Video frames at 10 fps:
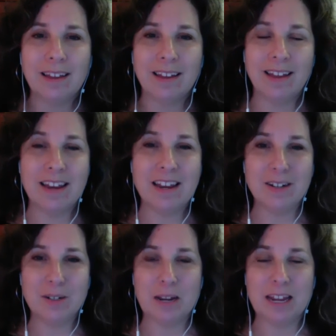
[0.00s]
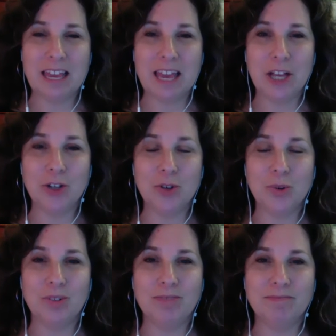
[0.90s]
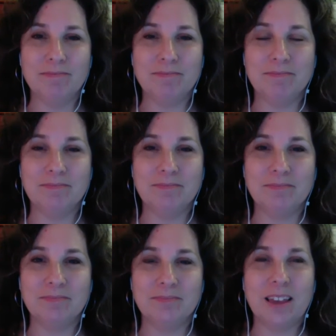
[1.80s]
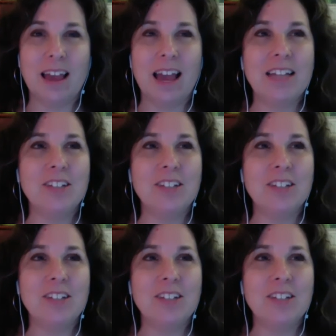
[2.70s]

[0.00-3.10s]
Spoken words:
And here's what I can't control. And